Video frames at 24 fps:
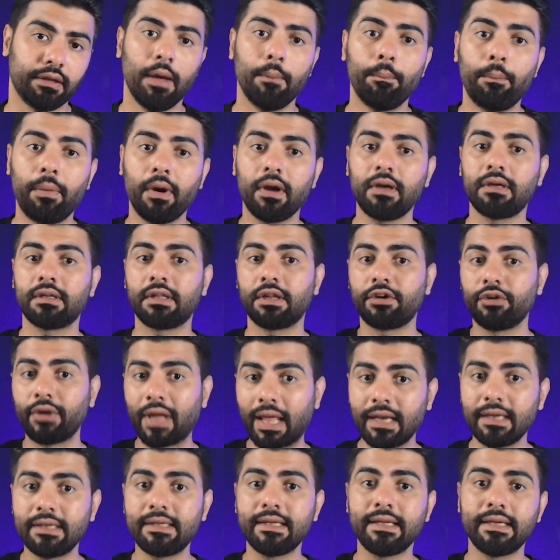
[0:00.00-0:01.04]
But the
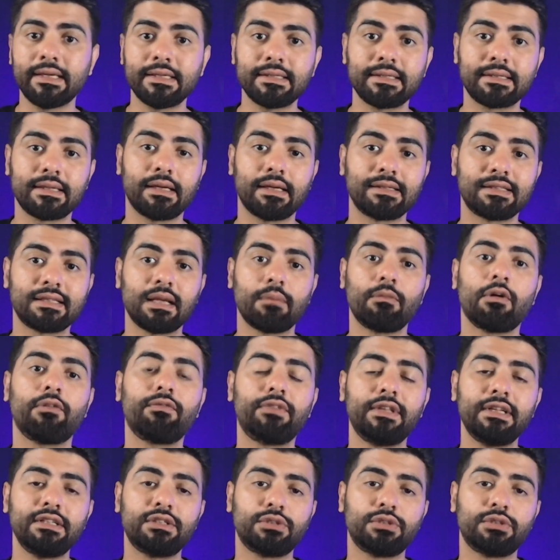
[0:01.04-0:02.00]
reality is that some of these